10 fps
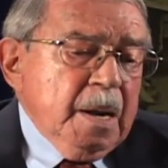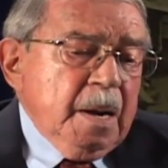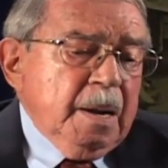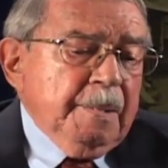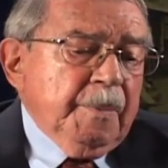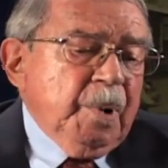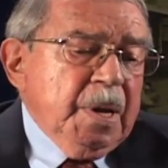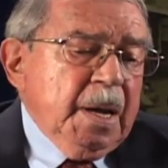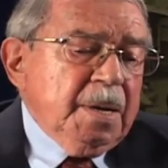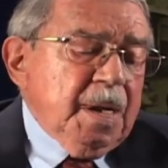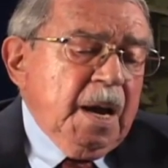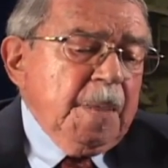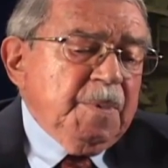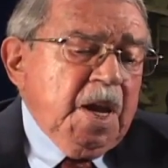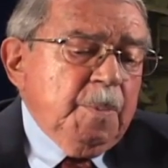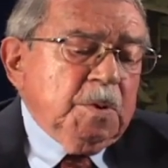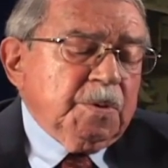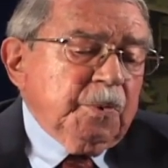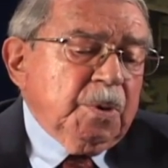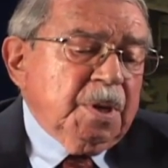Um, we had timetables
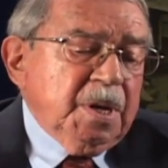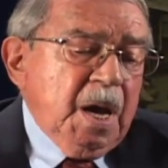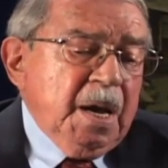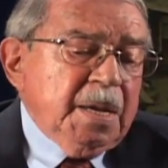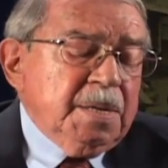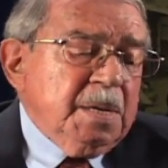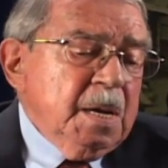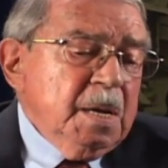for the tides,